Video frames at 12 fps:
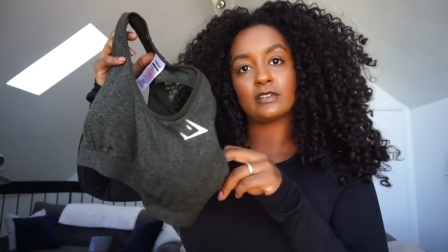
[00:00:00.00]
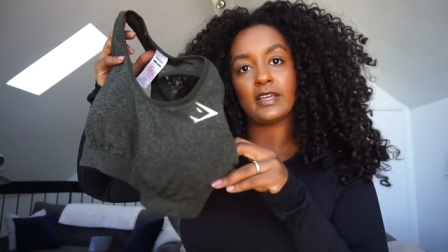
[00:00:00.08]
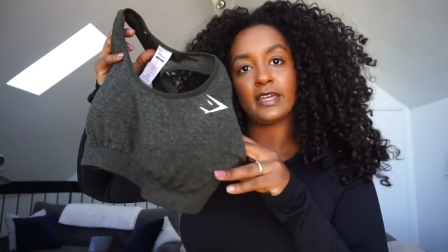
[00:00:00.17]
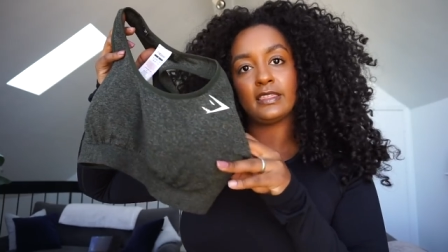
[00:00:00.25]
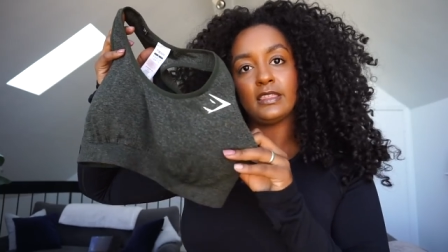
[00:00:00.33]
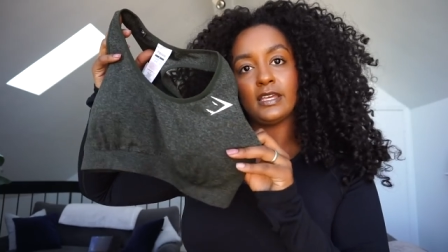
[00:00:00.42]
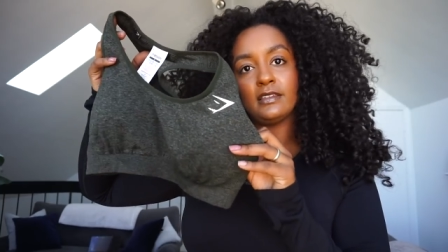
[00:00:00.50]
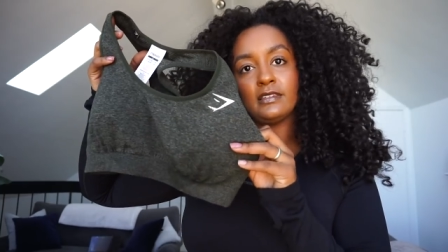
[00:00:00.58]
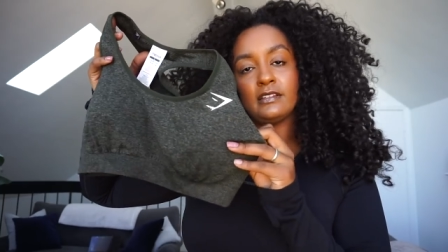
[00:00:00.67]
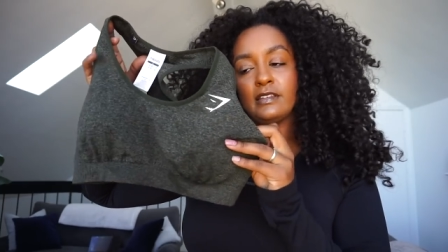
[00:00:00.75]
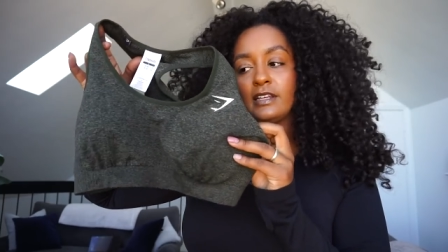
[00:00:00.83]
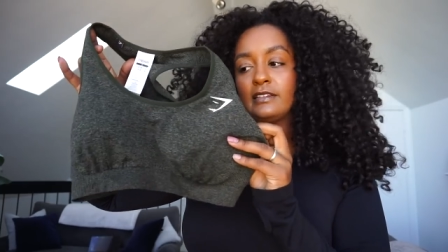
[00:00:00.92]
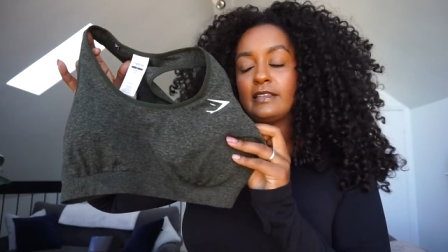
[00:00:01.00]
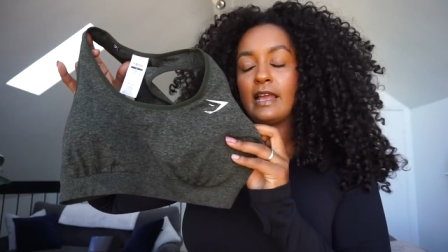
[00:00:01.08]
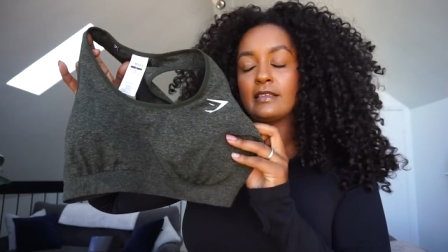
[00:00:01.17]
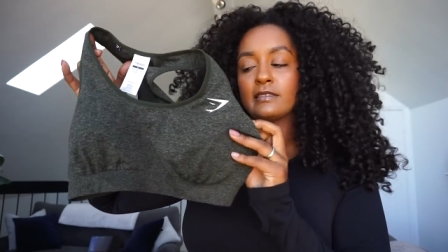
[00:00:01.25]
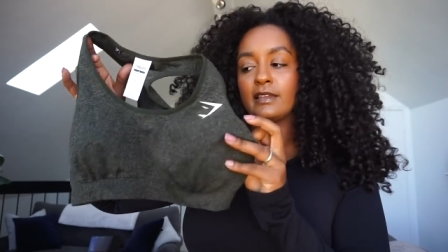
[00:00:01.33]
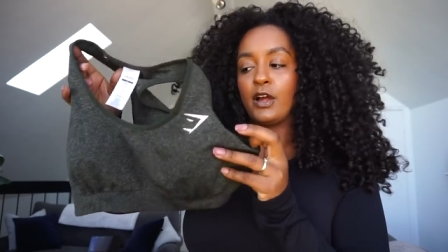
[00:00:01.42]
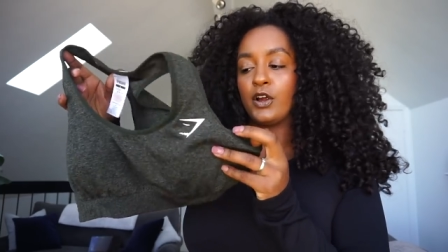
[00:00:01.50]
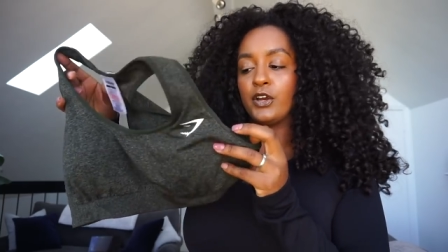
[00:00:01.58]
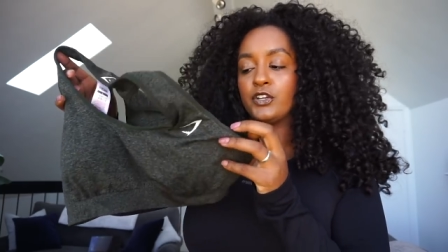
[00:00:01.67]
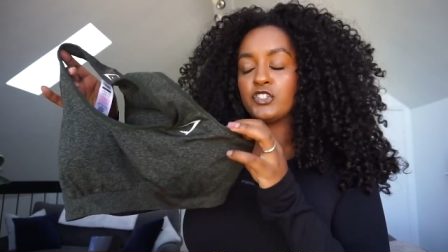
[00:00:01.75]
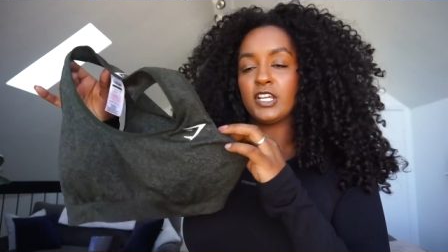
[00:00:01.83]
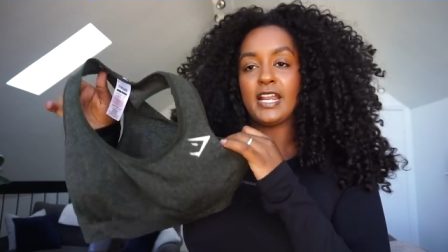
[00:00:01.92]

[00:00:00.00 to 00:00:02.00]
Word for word: looks like this. It's in a size large.